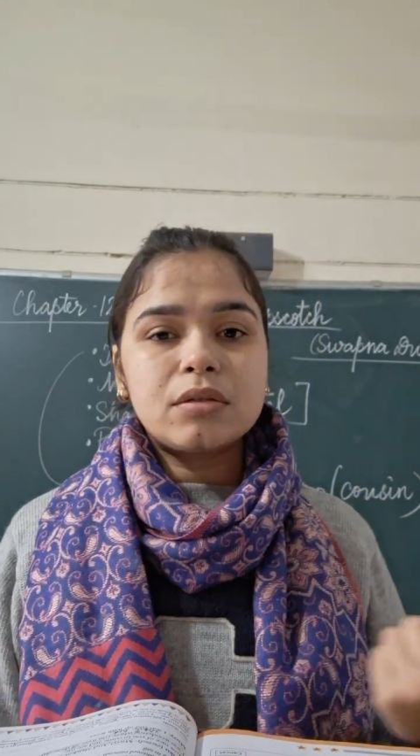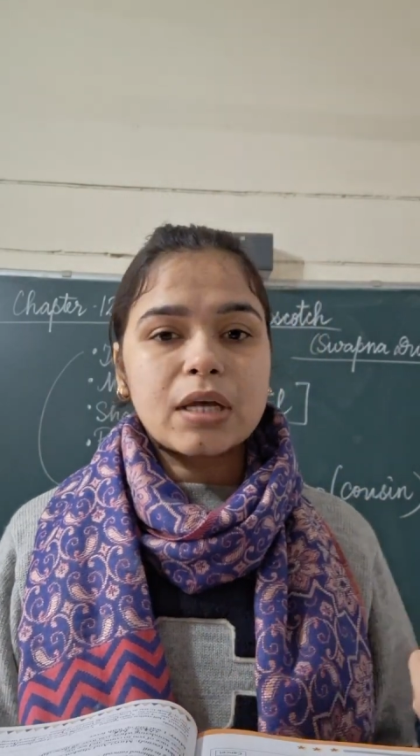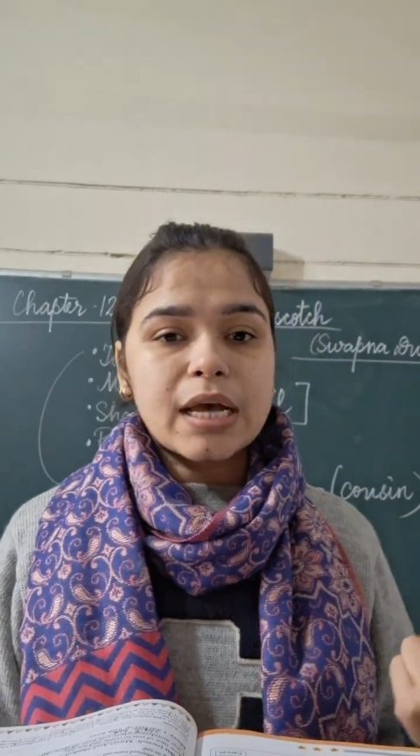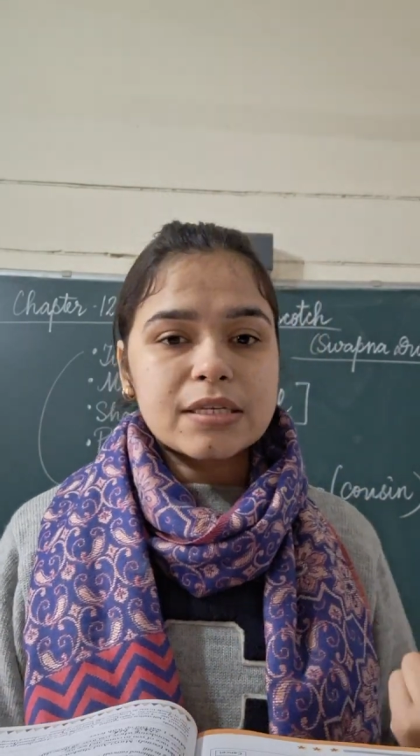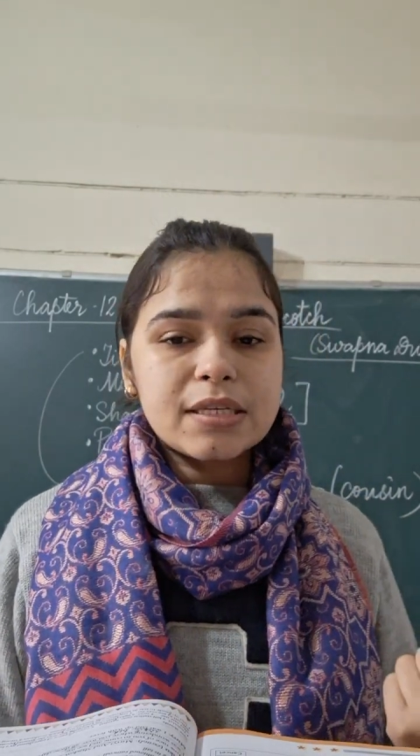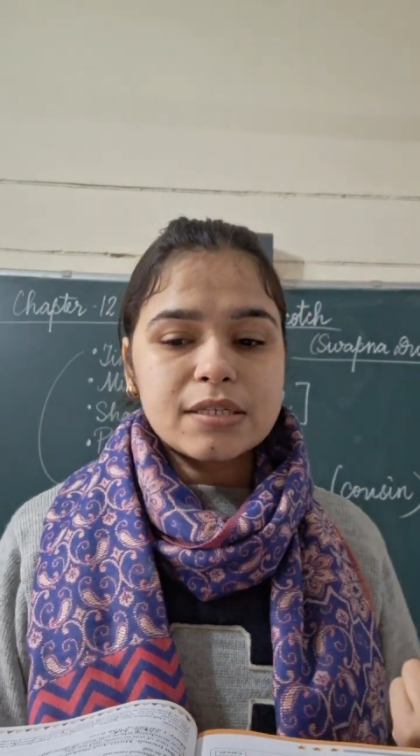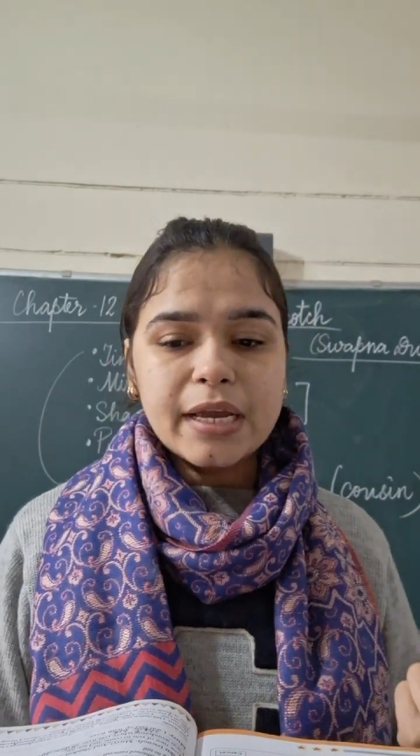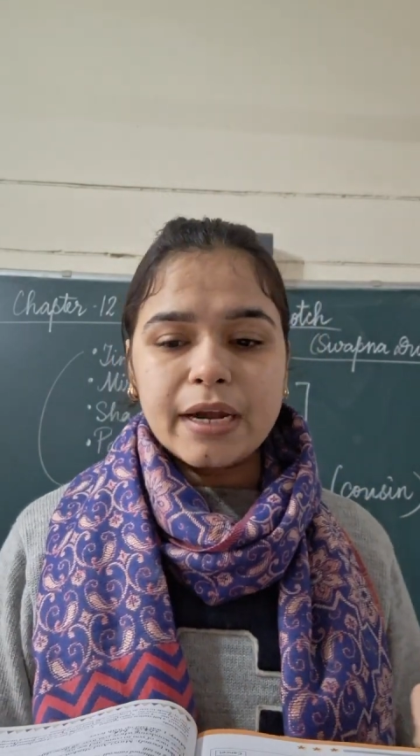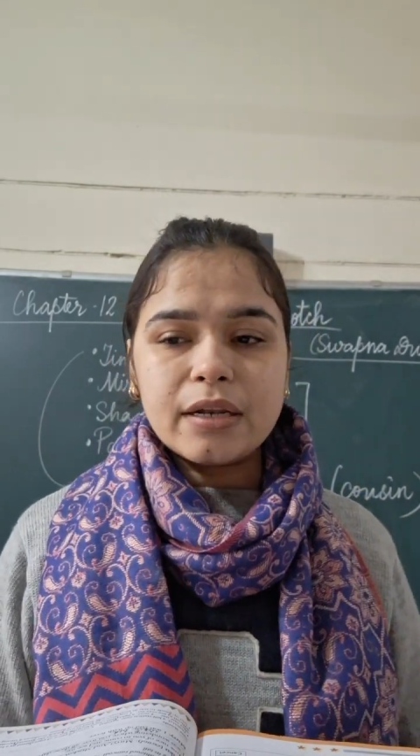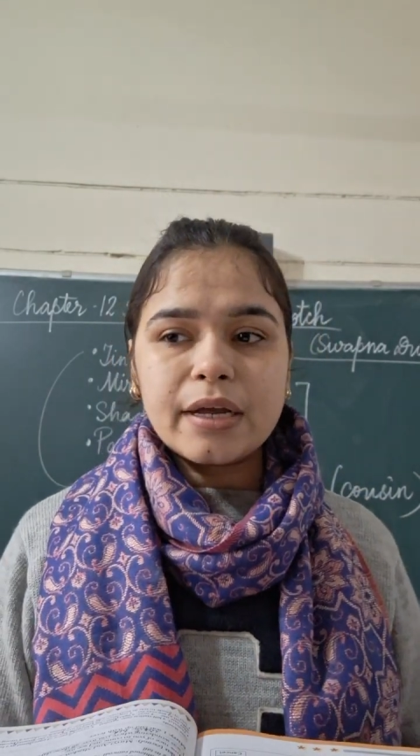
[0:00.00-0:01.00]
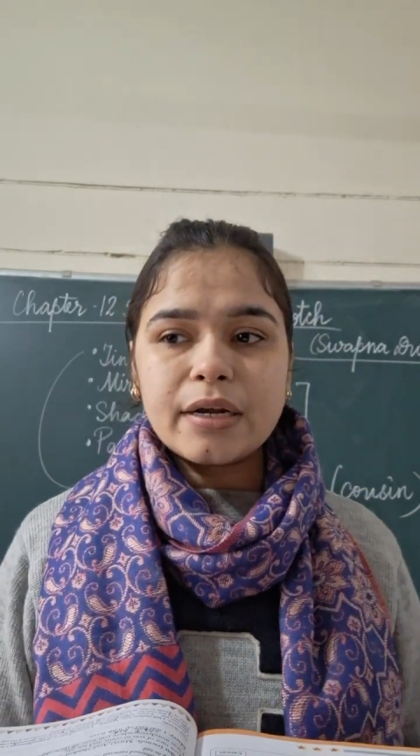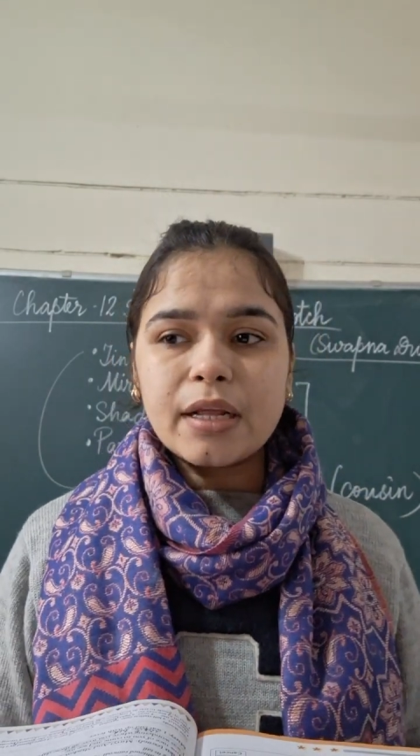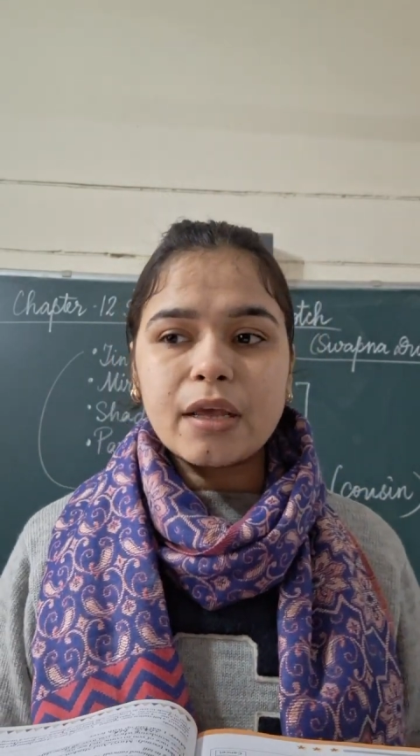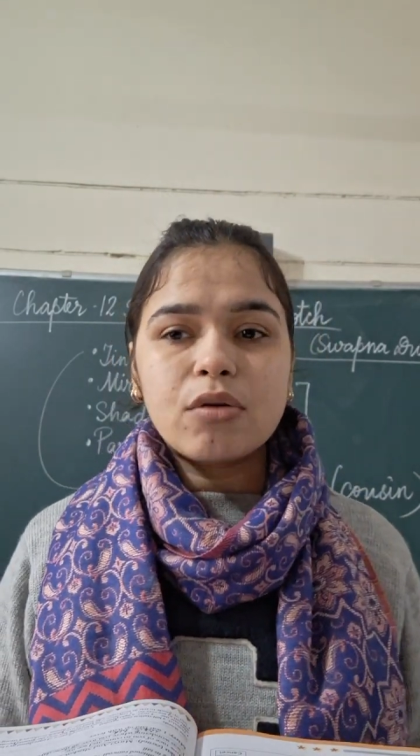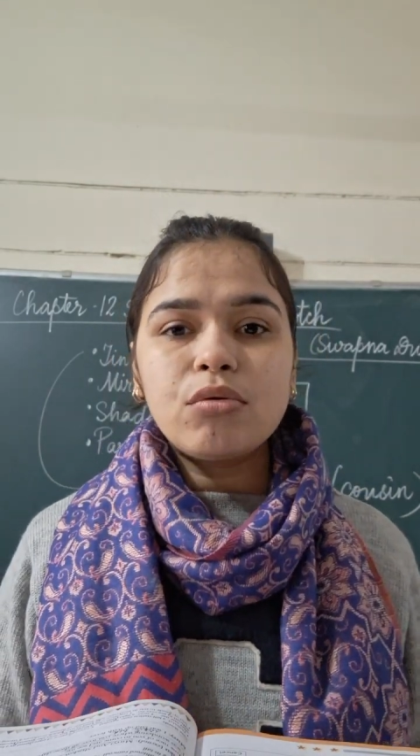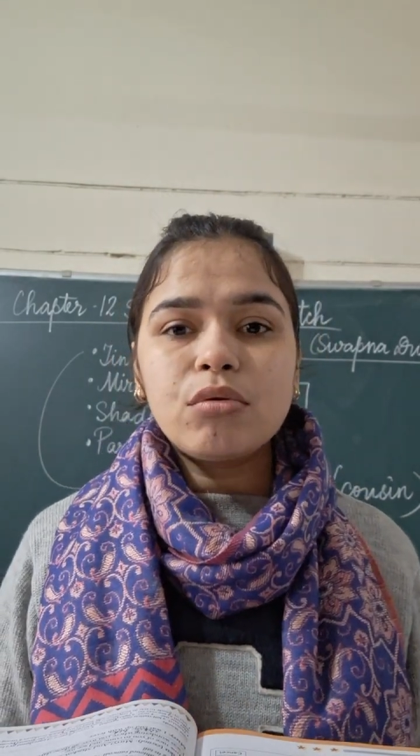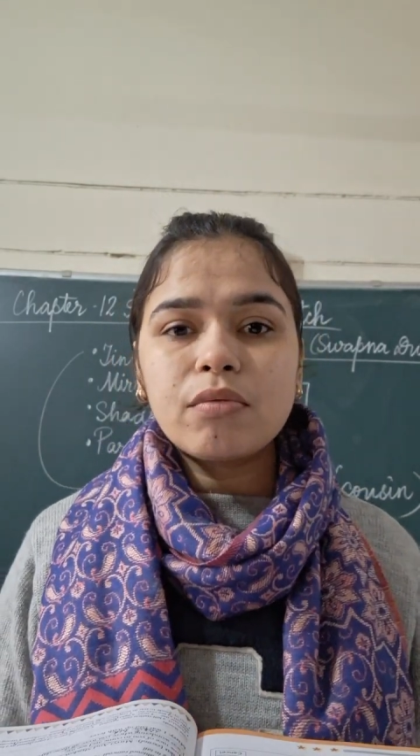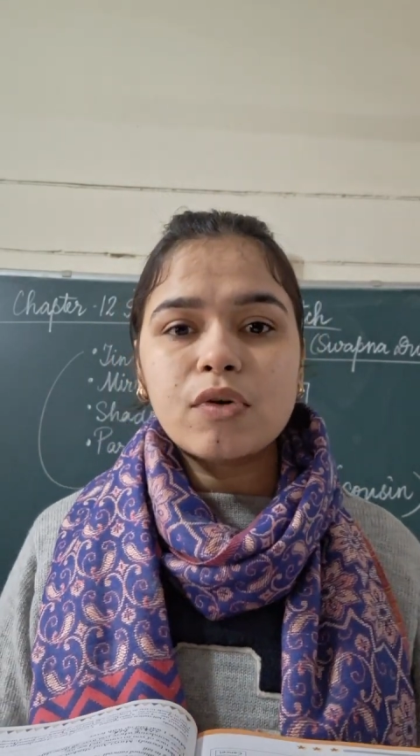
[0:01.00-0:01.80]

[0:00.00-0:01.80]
as I said, that Tinku